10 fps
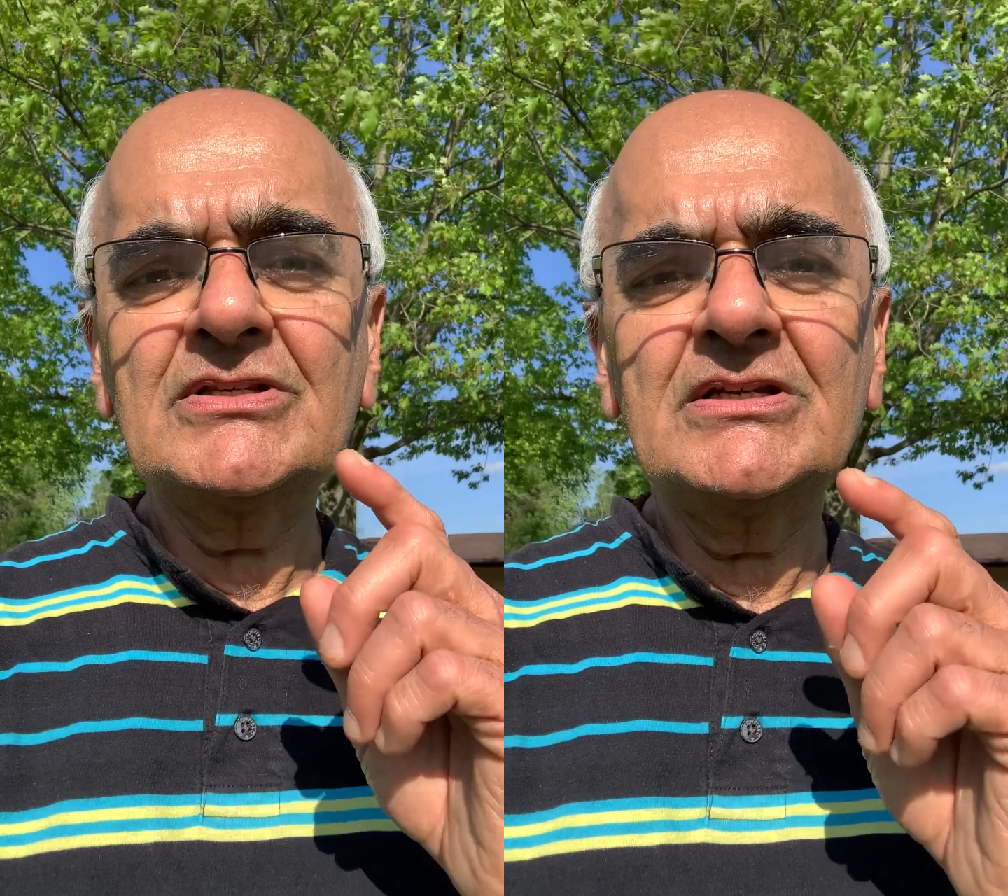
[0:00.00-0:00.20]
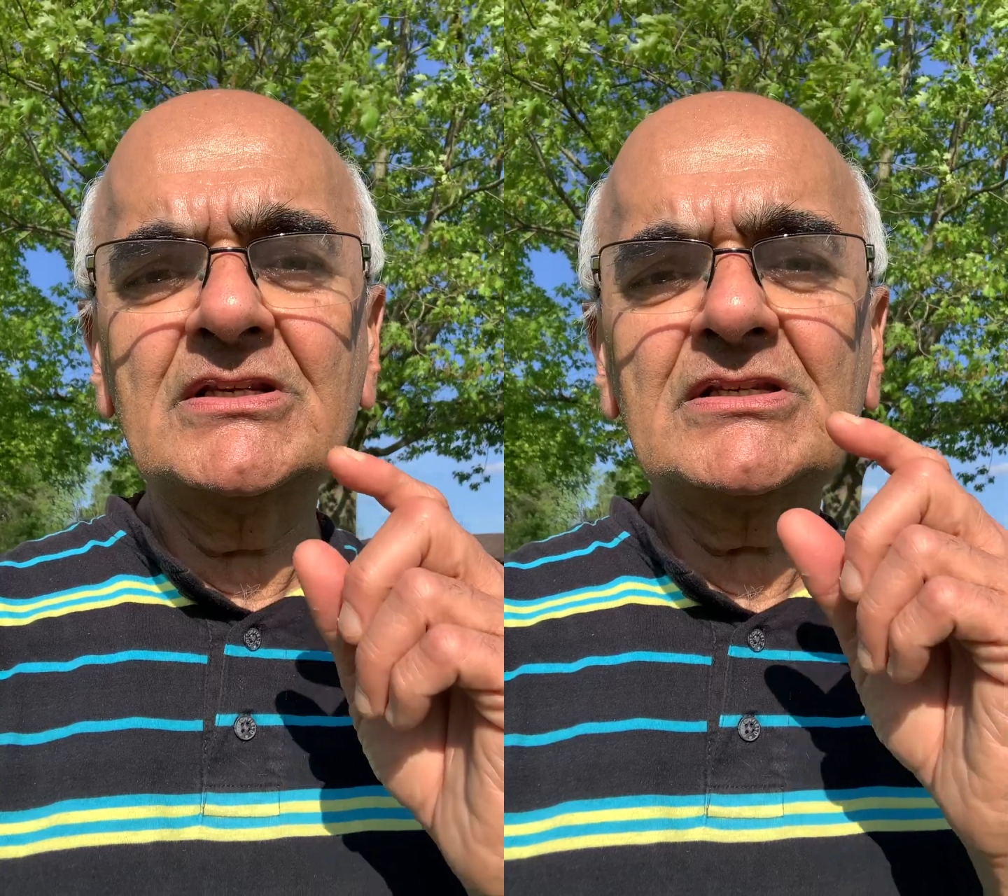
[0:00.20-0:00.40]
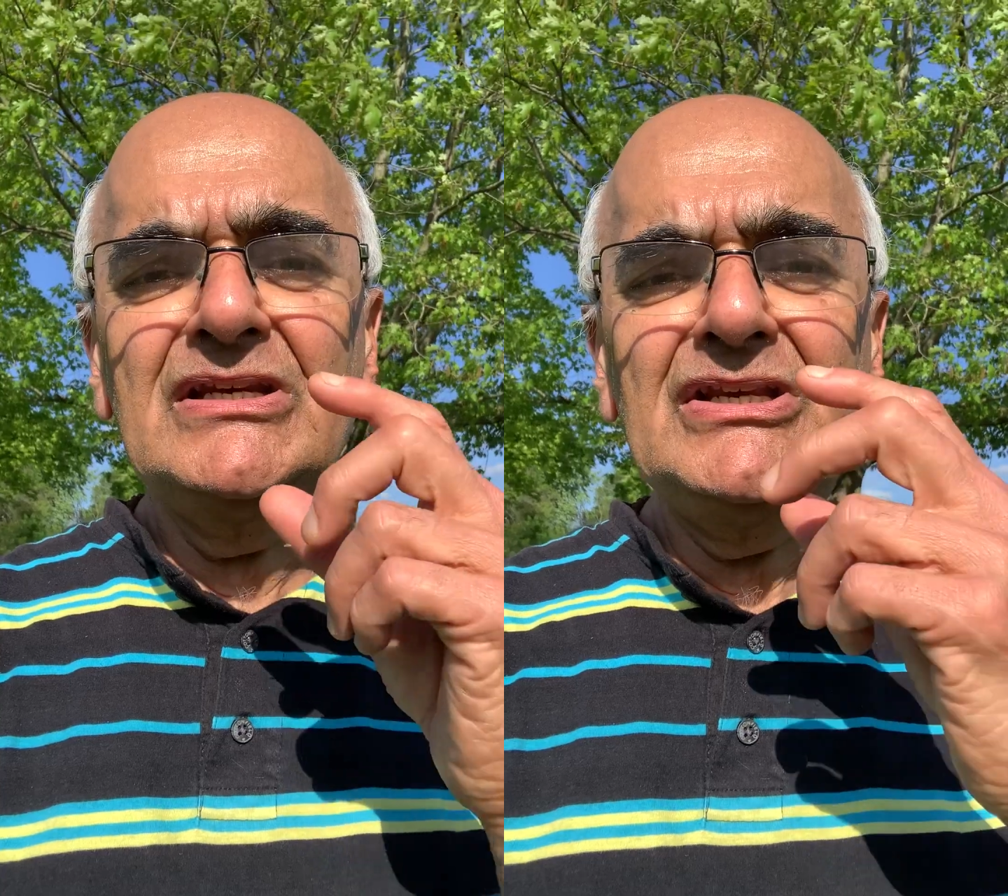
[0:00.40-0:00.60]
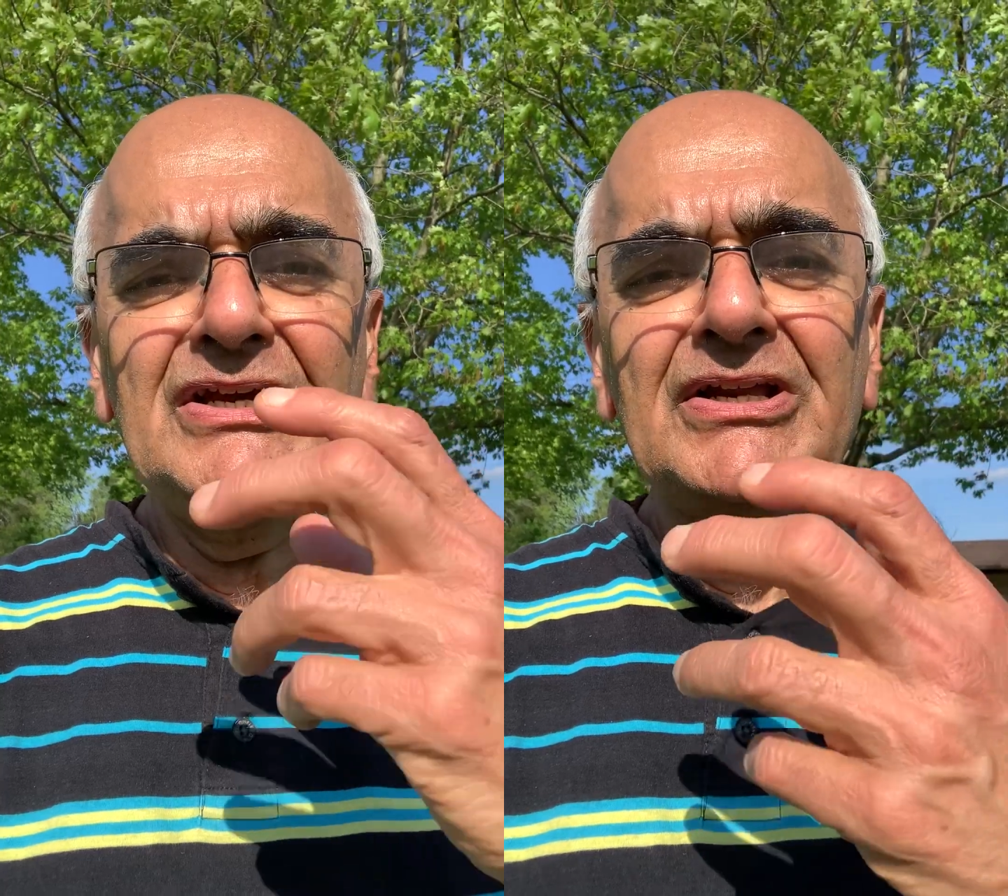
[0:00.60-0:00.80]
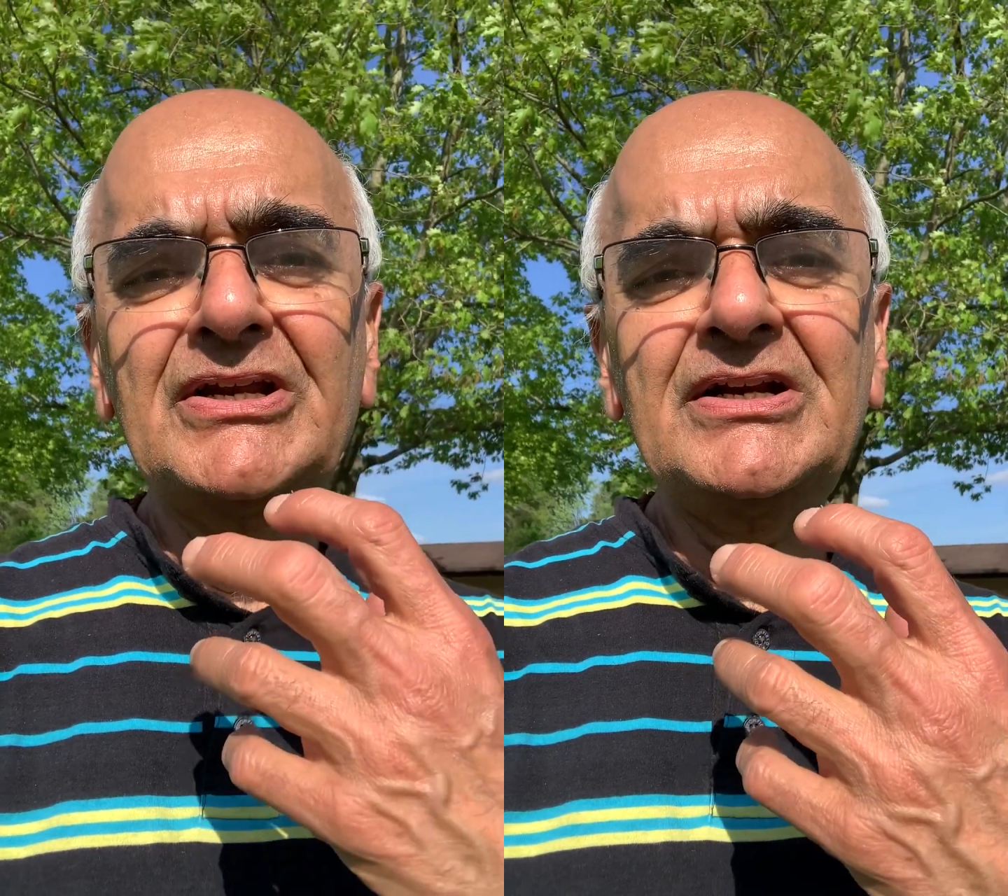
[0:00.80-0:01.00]
it is
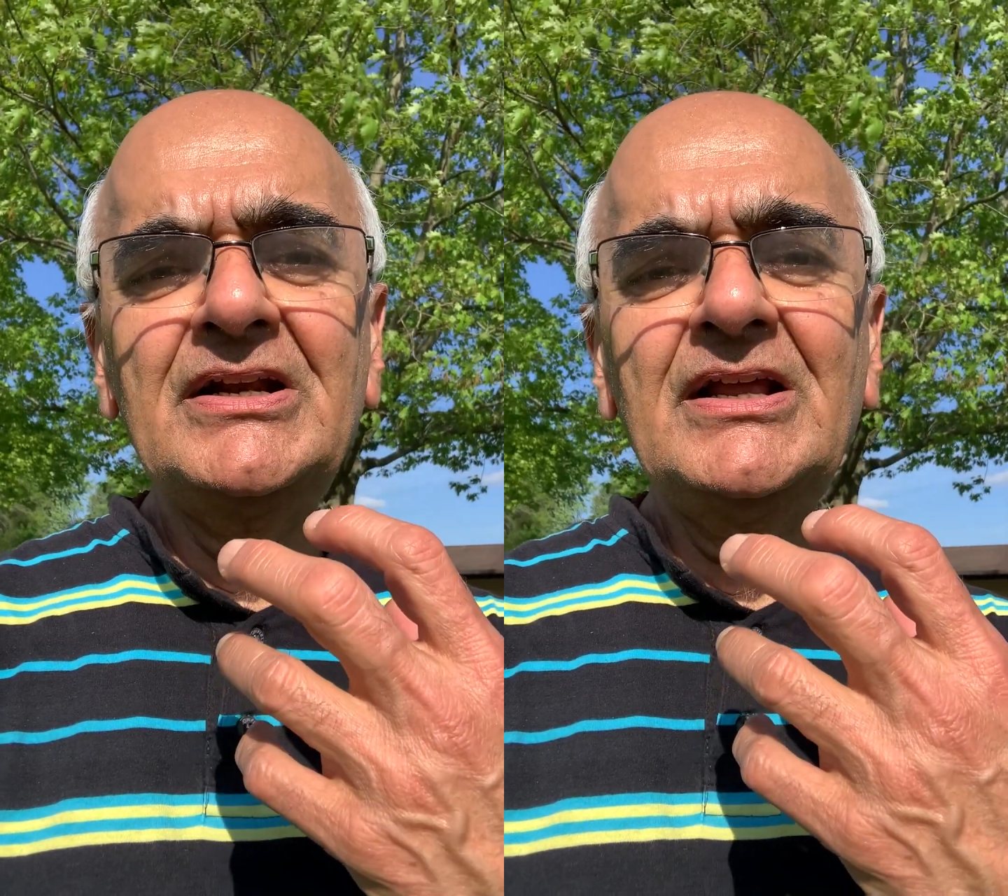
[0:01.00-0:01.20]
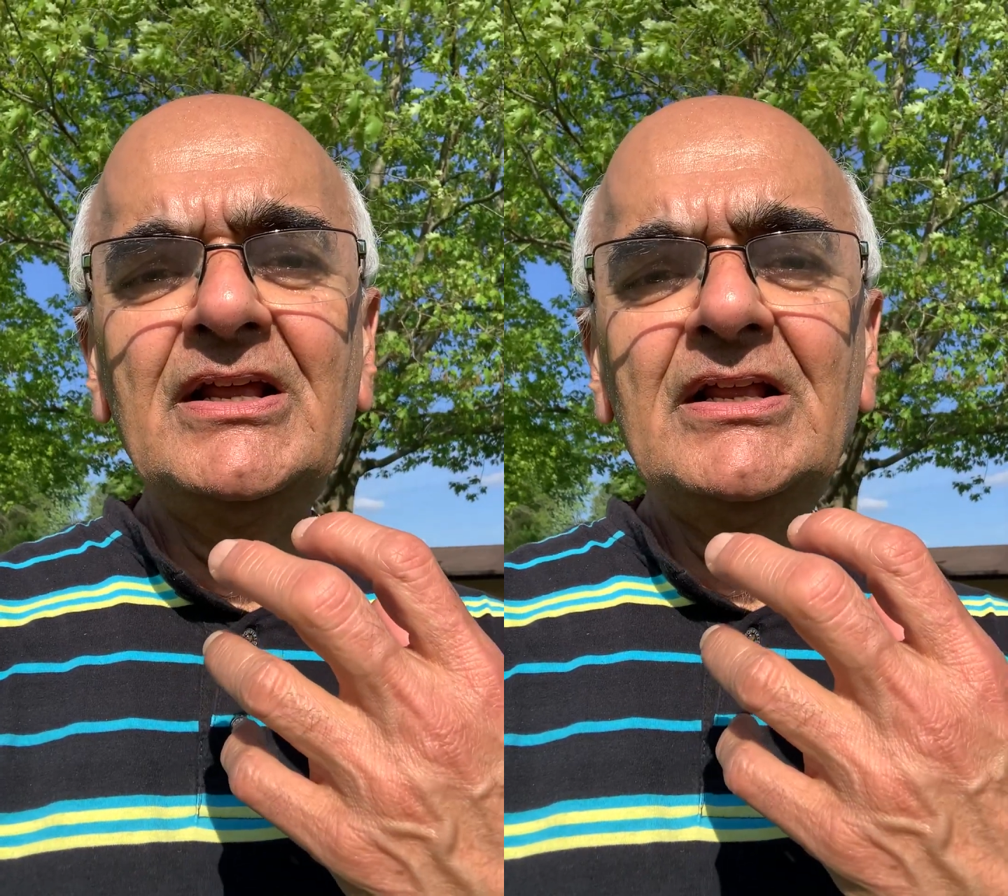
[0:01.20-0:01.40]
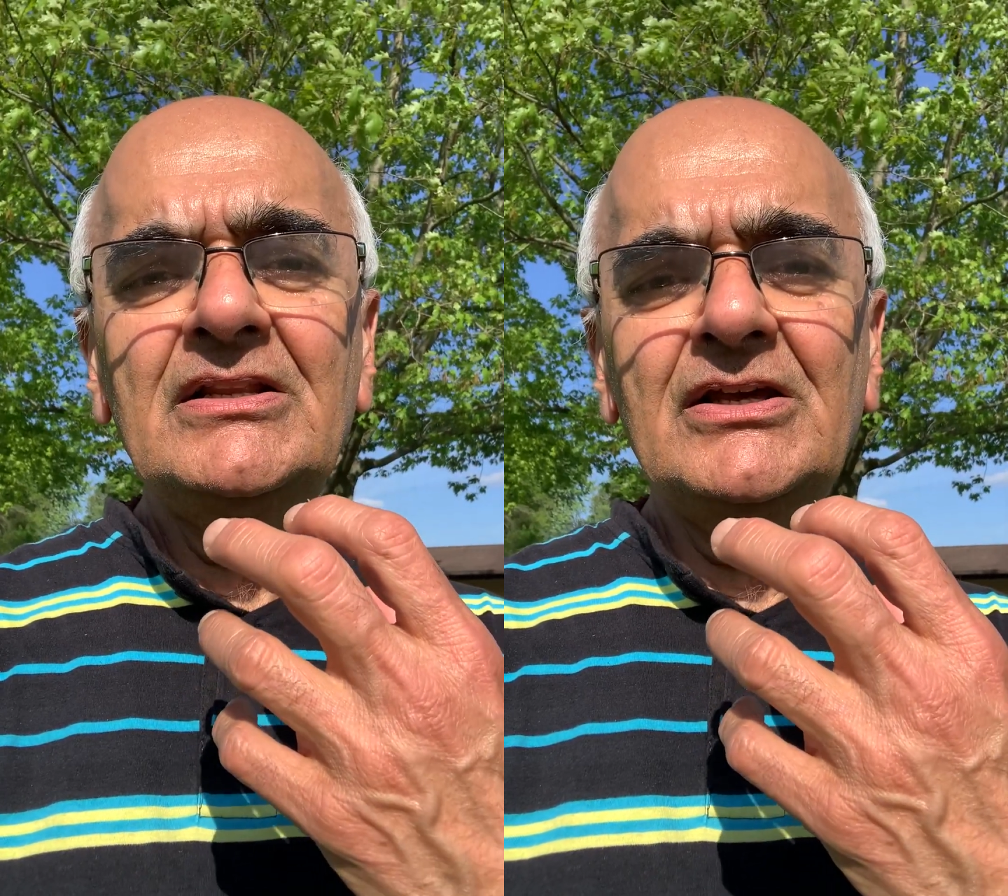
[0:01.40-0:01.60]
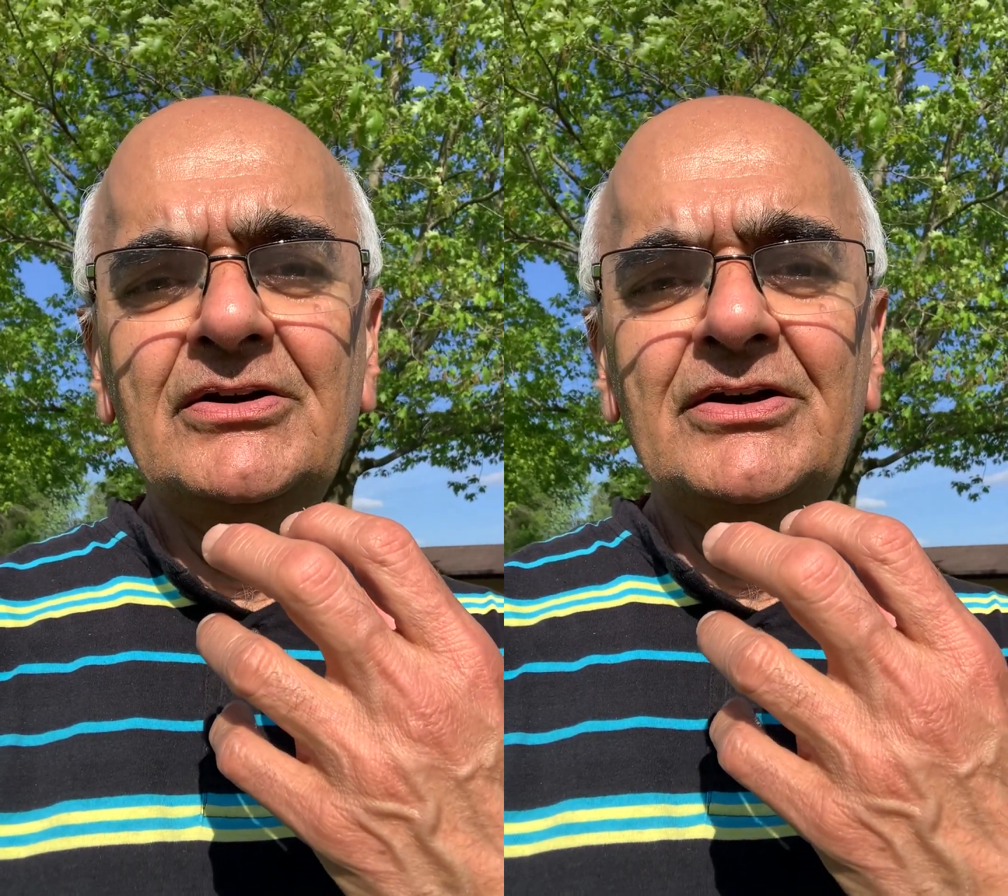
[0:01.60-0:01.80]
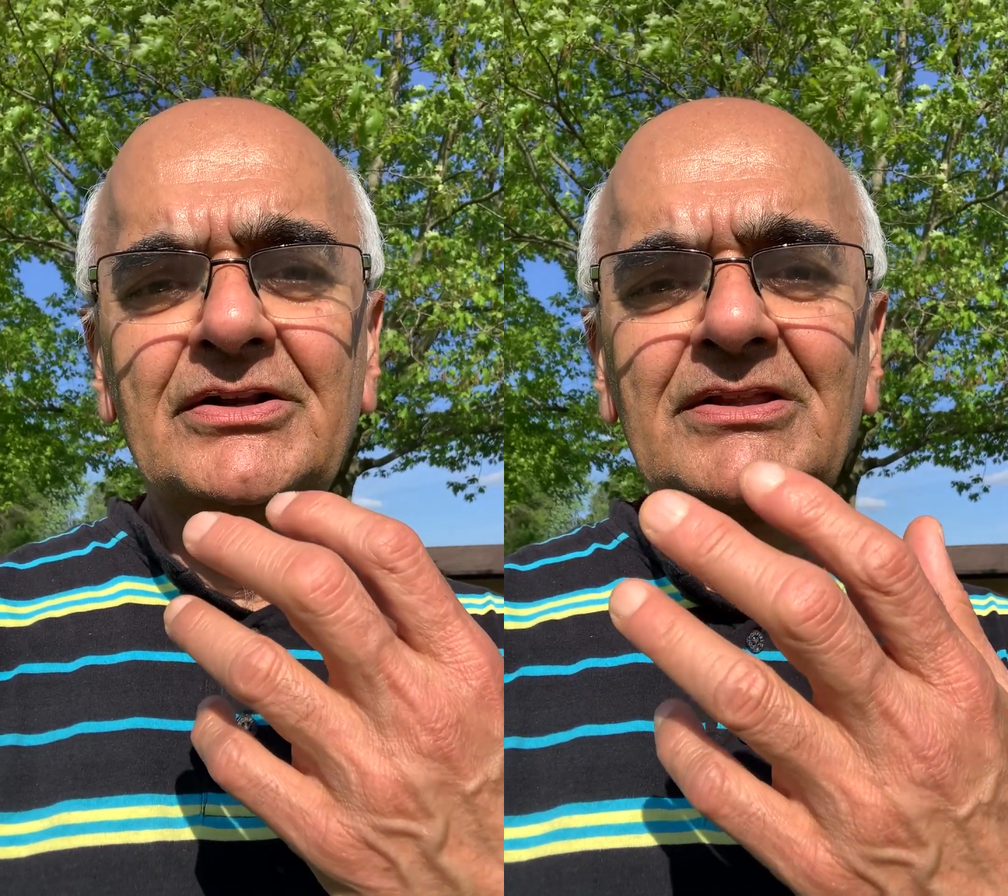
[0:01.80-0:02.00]
nearer the
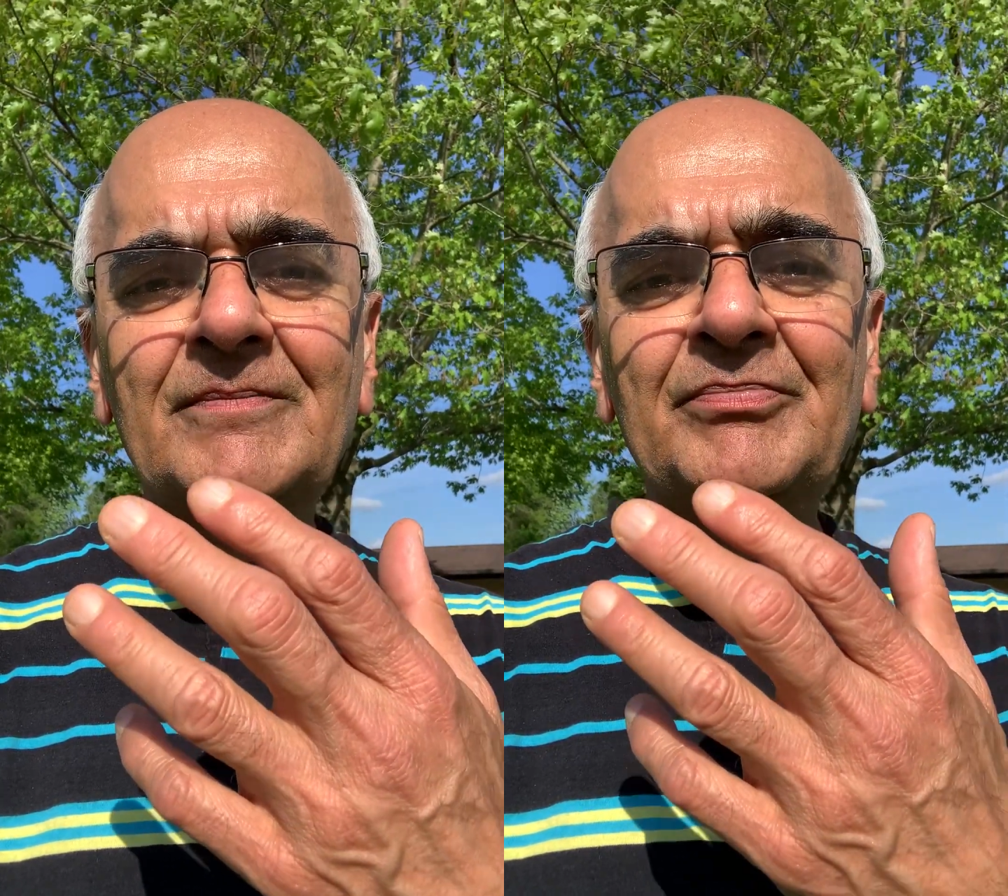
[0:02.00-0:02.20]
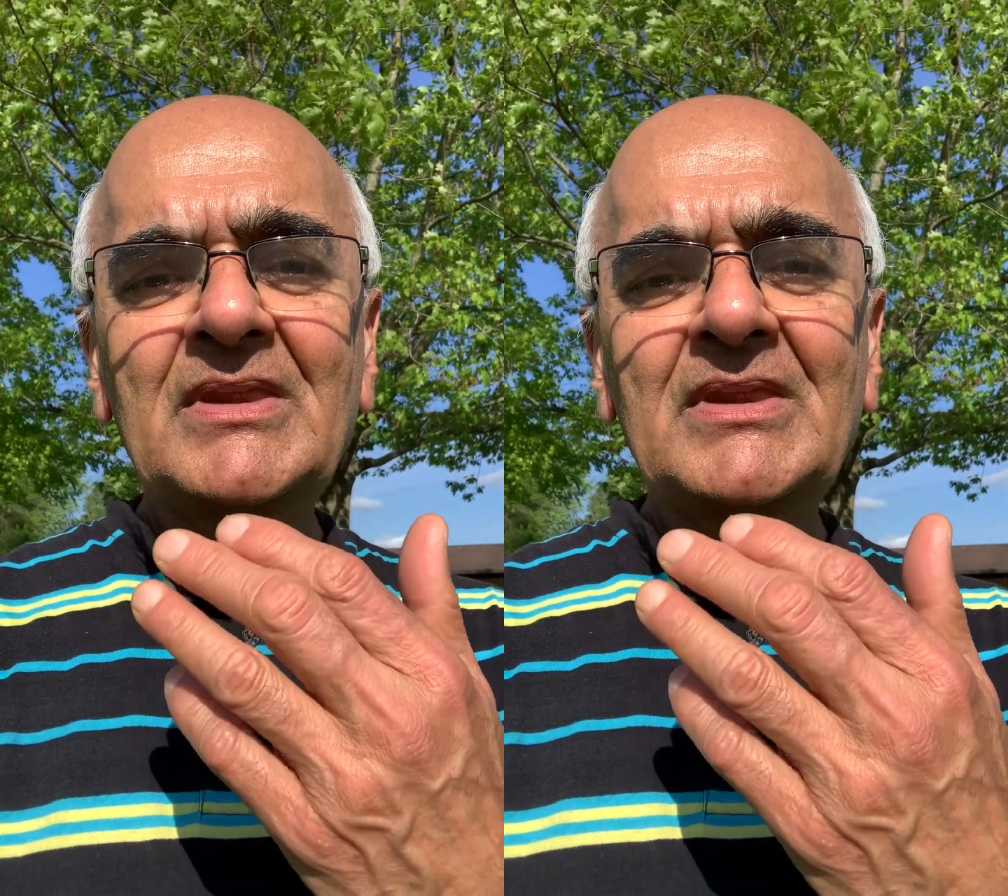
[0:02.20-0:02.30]
earth.